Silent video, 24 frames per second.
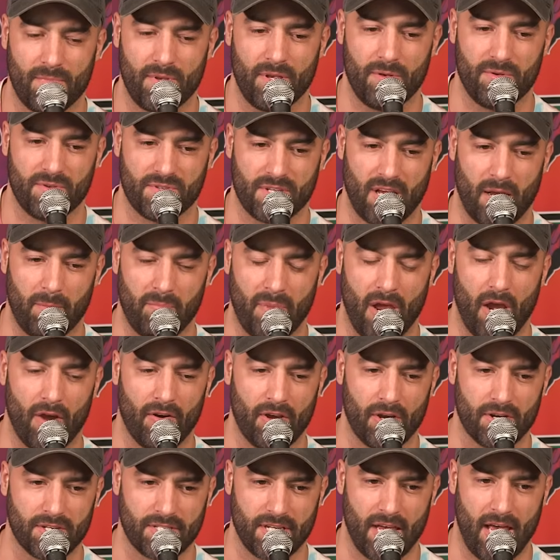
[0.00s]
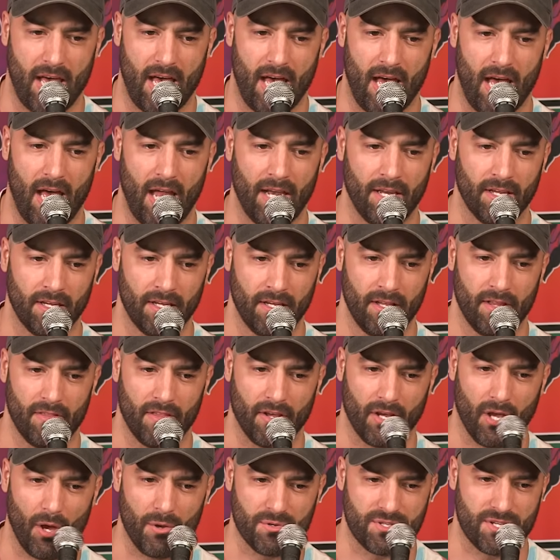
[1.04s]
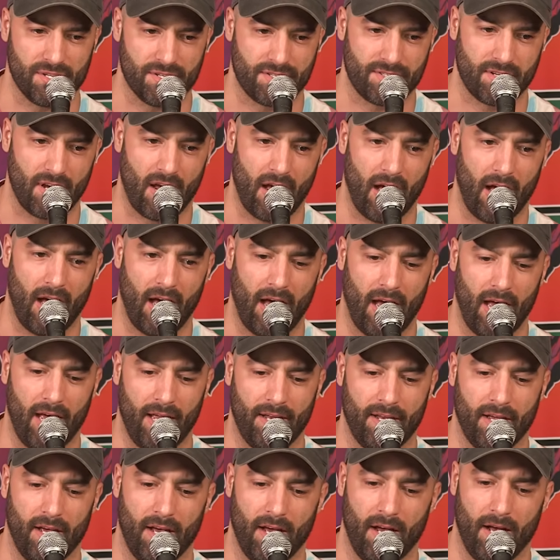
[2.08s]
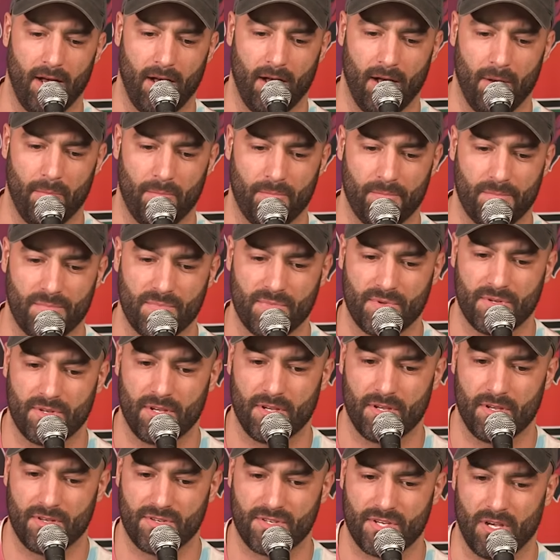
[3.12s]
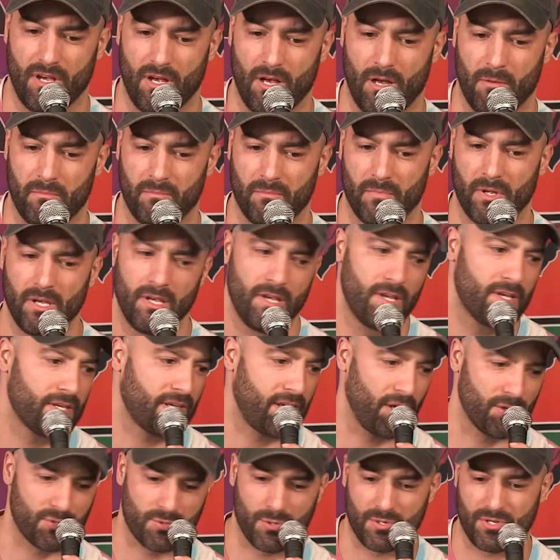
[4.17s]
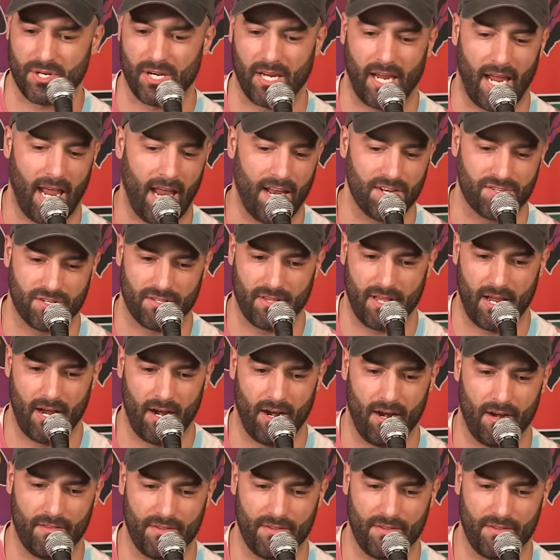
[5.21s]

It was like Bury Your Dead, The Ghost Inside, some Killswitch Engage in there.